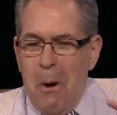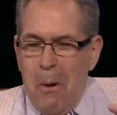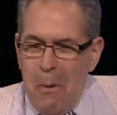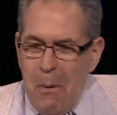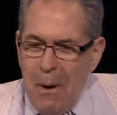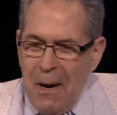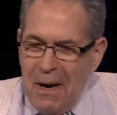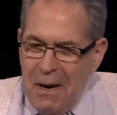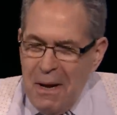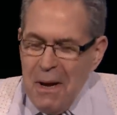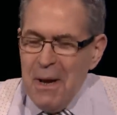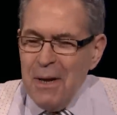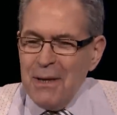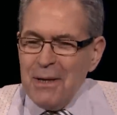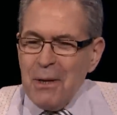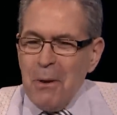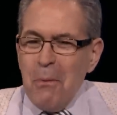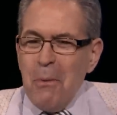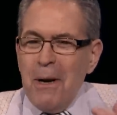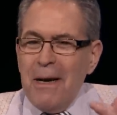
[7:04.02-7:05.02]
what?
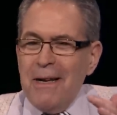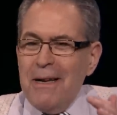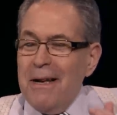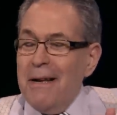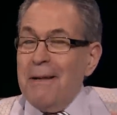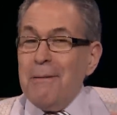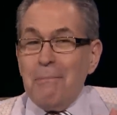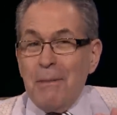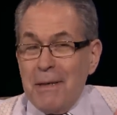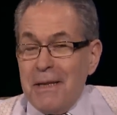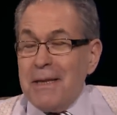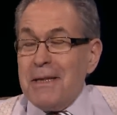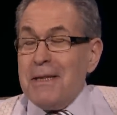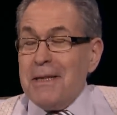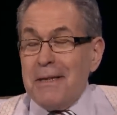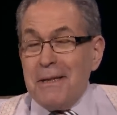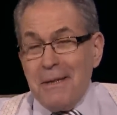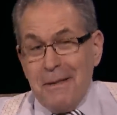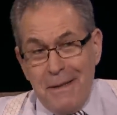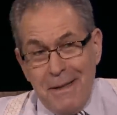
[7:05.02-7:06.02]
So what do you? Uh, but this
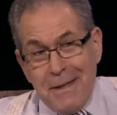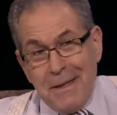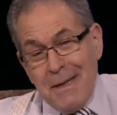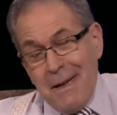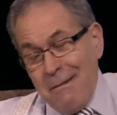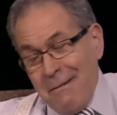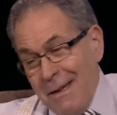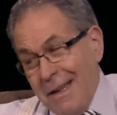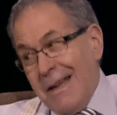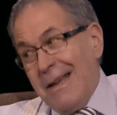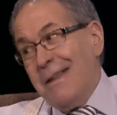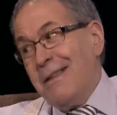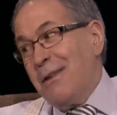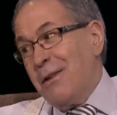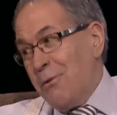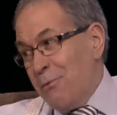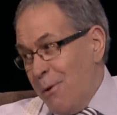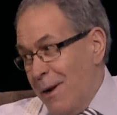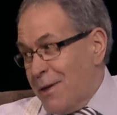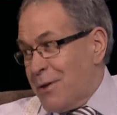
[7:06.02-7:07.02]
is this is how we get into
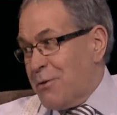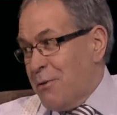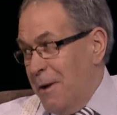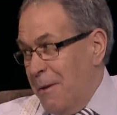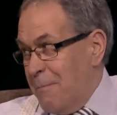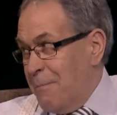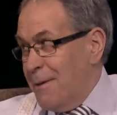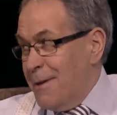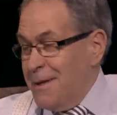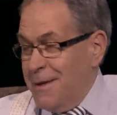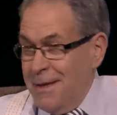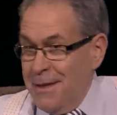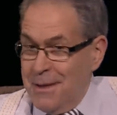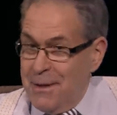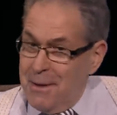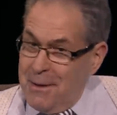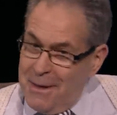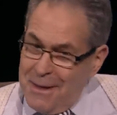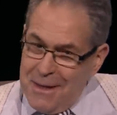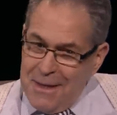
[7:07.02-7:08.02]
the restaurant business.
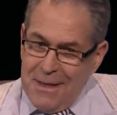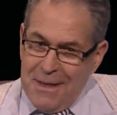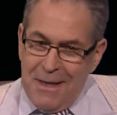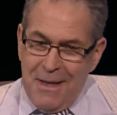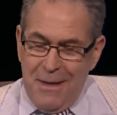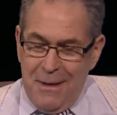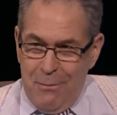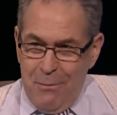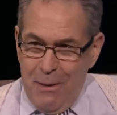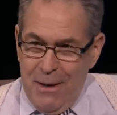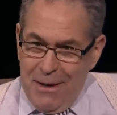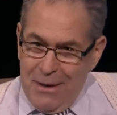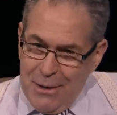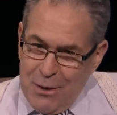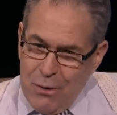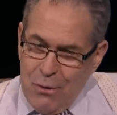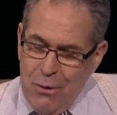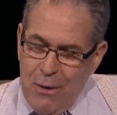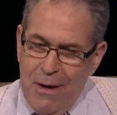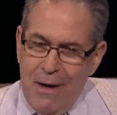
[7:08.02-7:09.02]
So this is the great
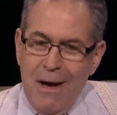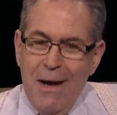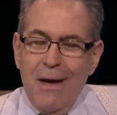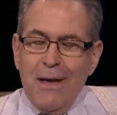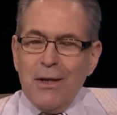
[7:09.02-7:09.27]
story.